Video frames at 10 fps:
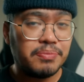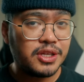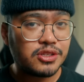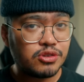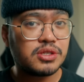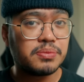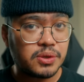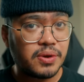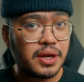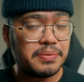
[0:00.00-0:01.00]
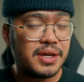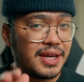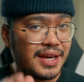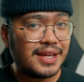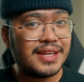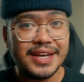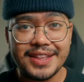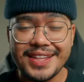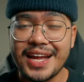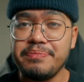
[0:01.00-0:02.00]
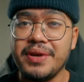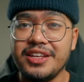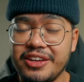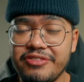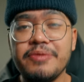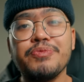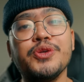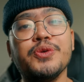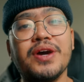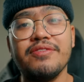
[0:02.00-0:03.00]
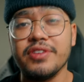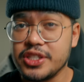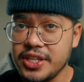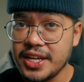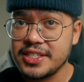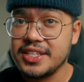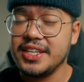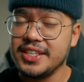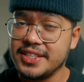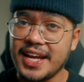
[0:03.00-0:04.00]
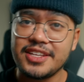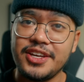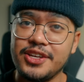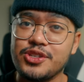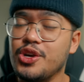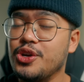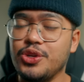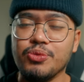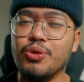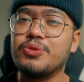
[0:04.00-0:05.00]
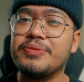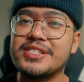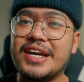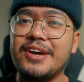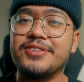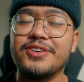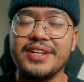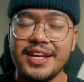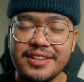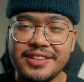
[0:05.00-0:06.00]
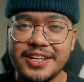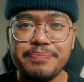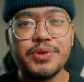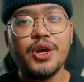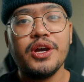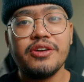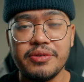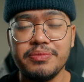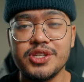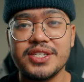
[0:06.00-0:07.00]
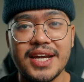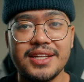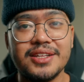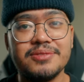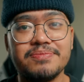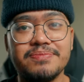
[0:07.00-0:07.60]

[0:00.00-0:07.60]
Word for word: please do subscribe and hit that bell if you haven't yet. In that case, you won't miss out on anything from this channel.